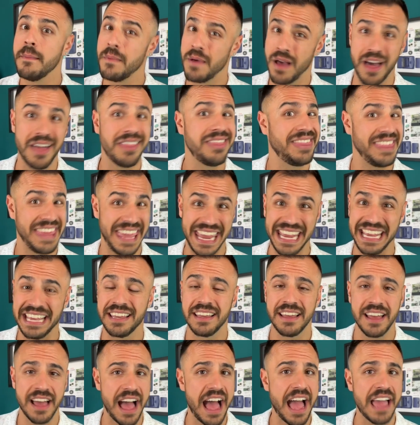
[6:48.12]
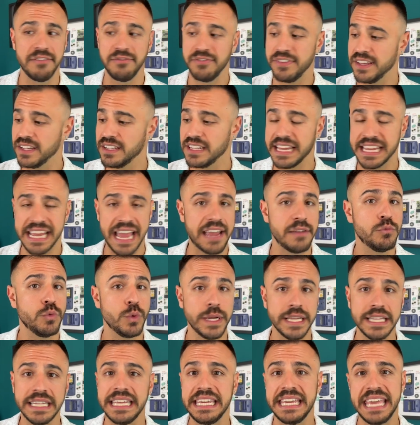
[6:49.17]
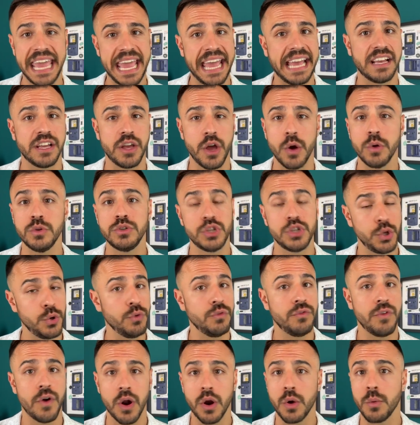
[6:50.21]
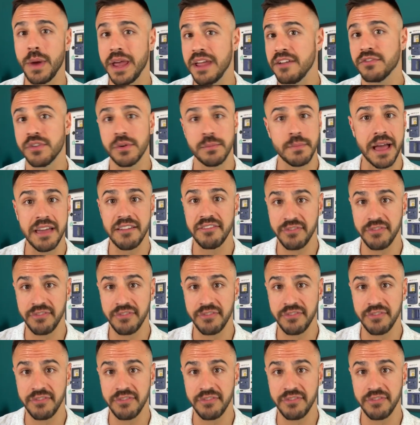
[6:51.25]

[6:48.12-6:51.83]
a thing I feel like I really can't go too far away from my